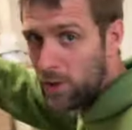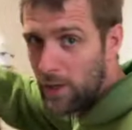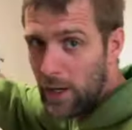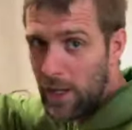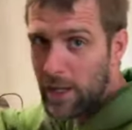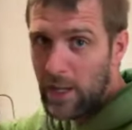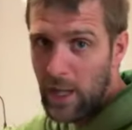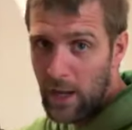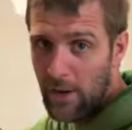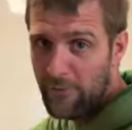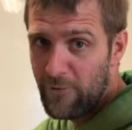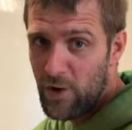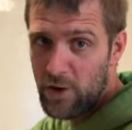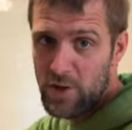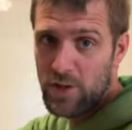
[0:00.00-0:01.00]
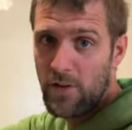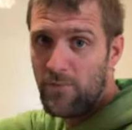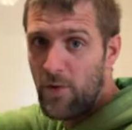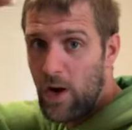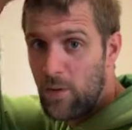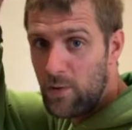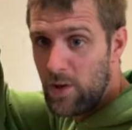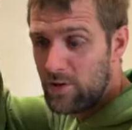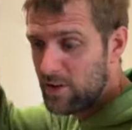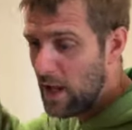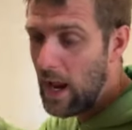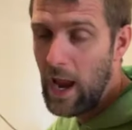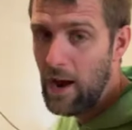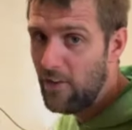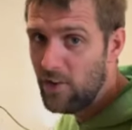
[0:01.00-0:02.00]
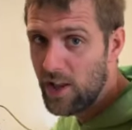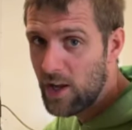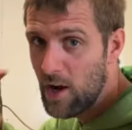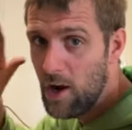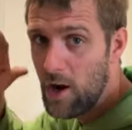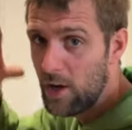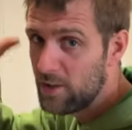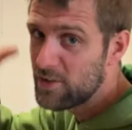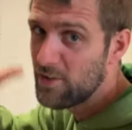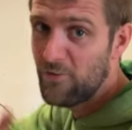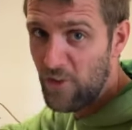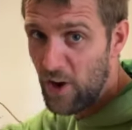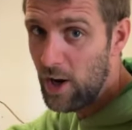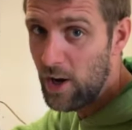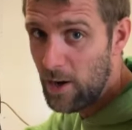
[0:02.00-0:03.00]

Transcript: and I can't function the farm without everything. All is very